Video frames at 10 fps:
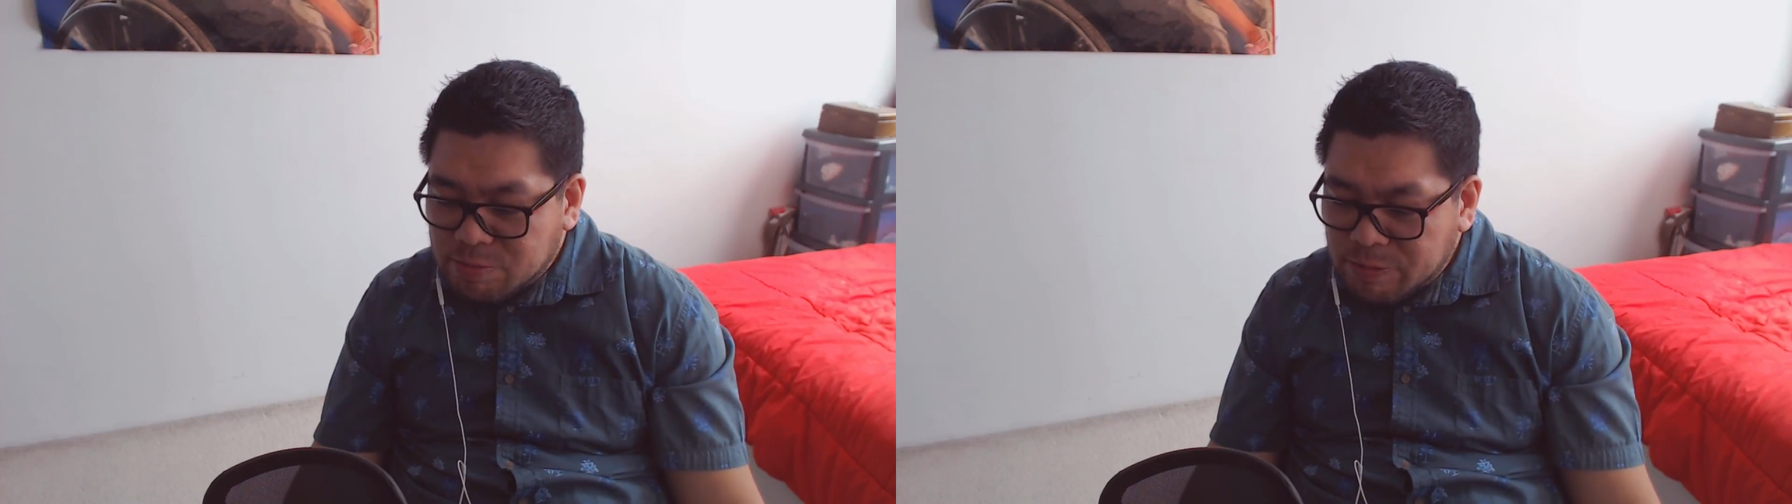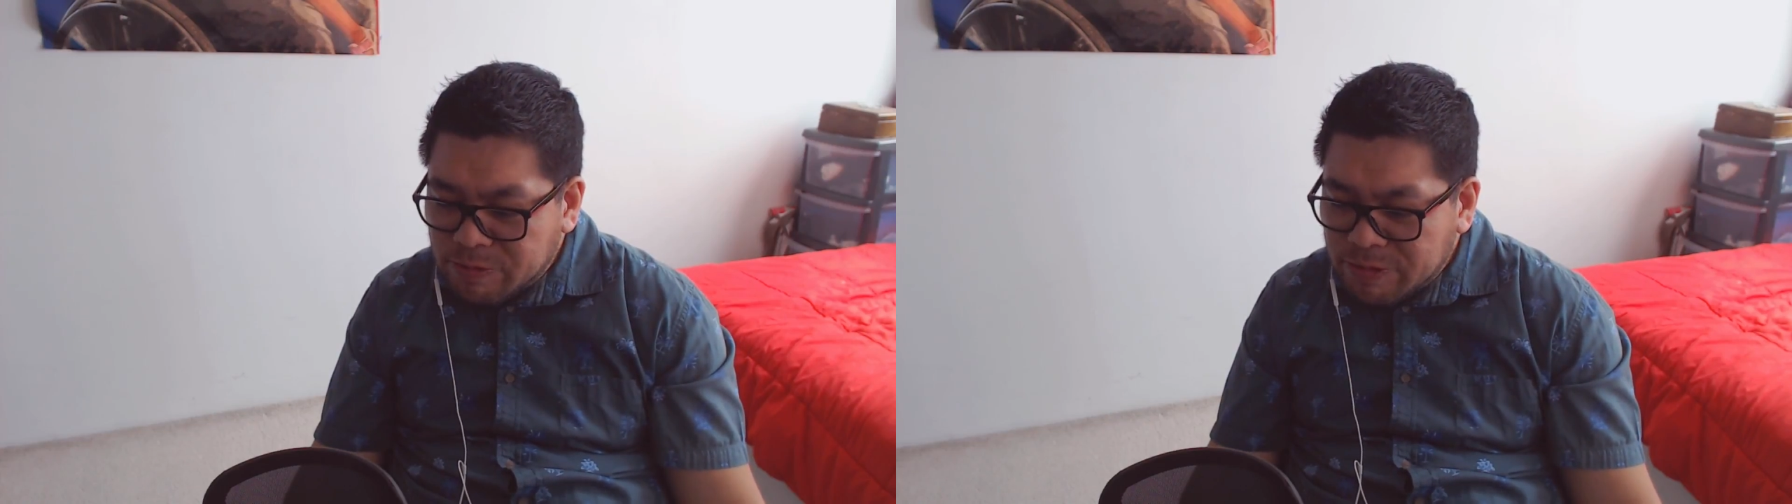
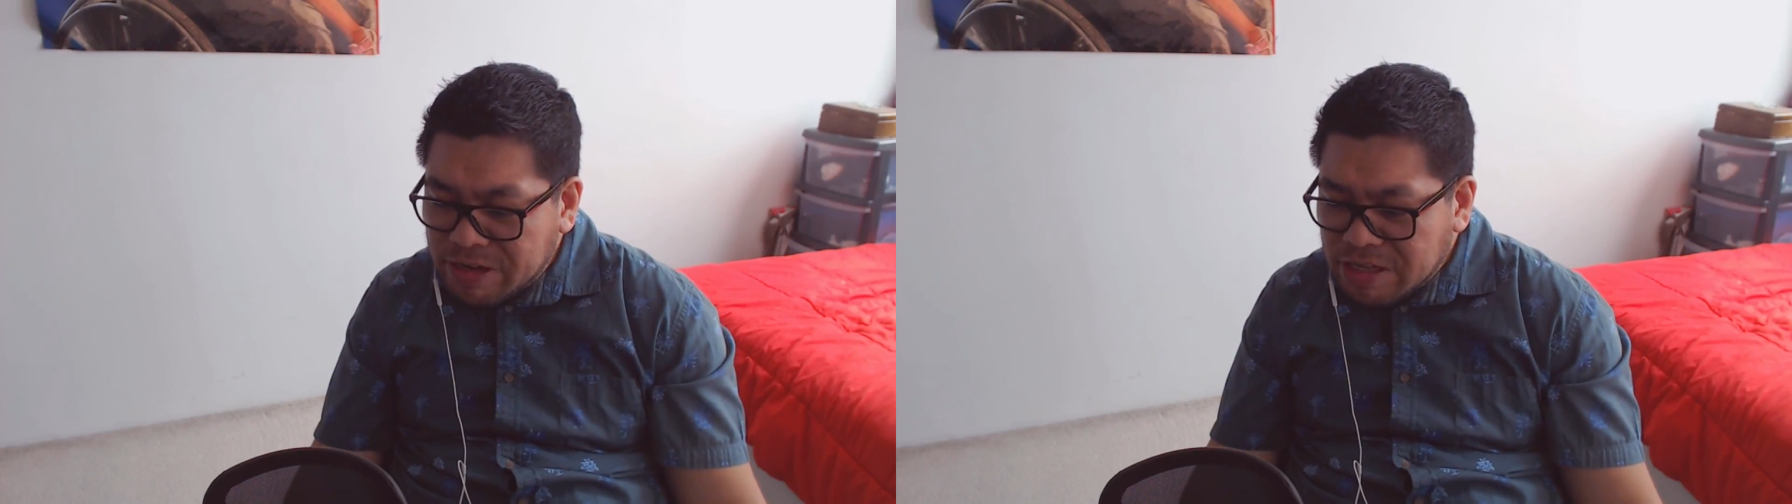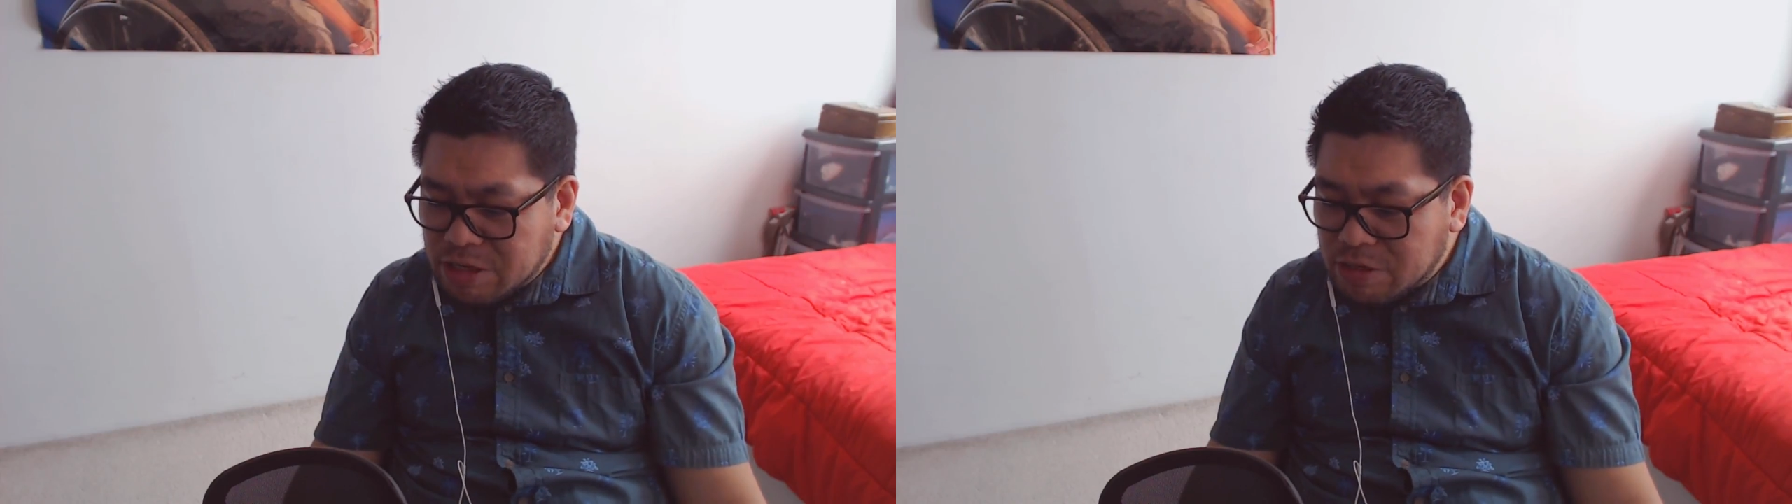We've
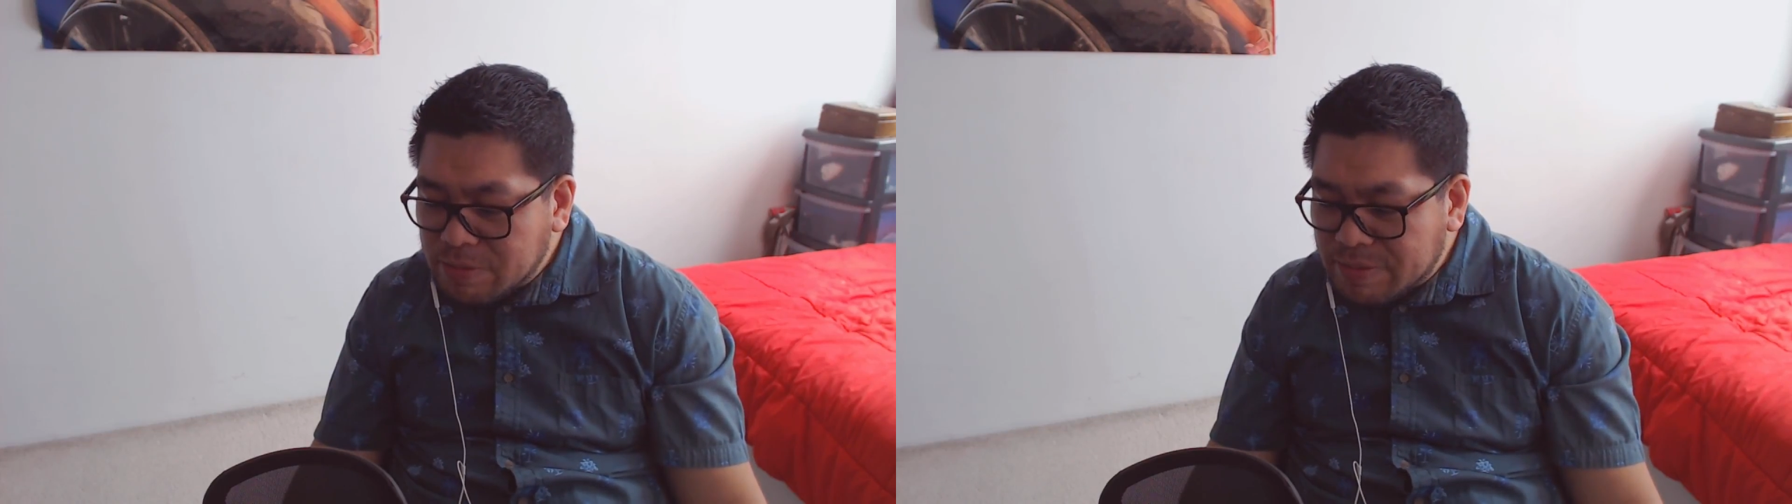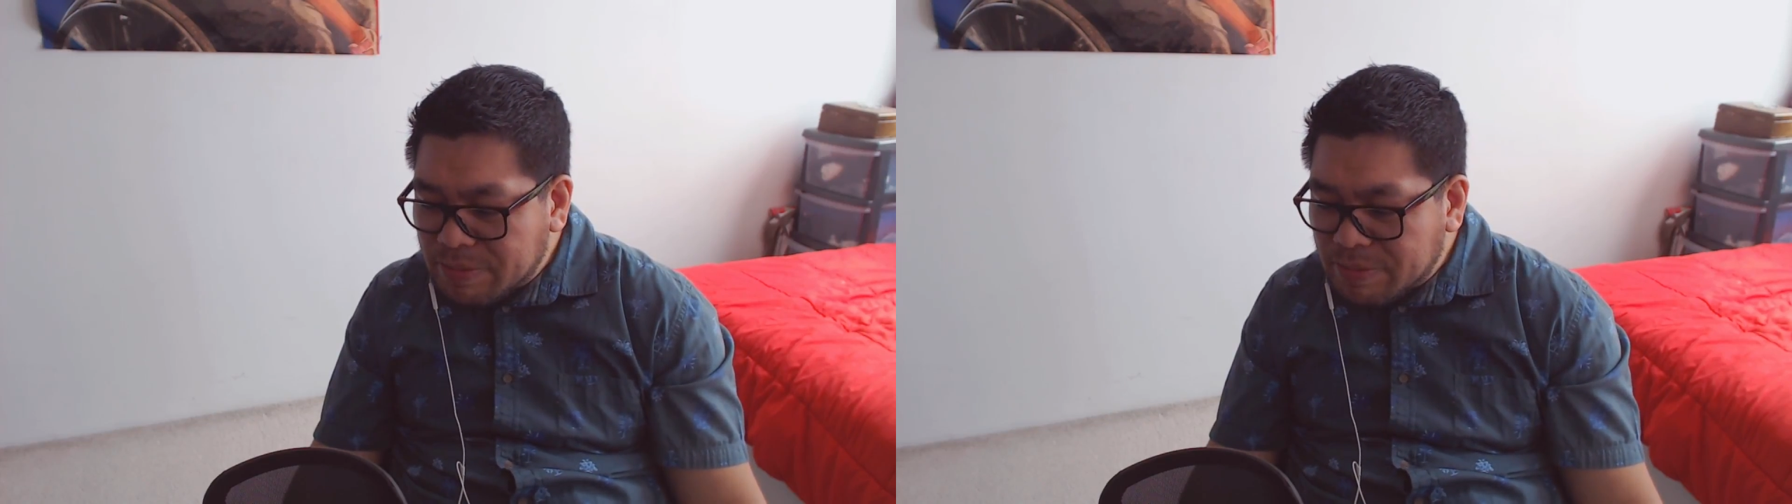really got to be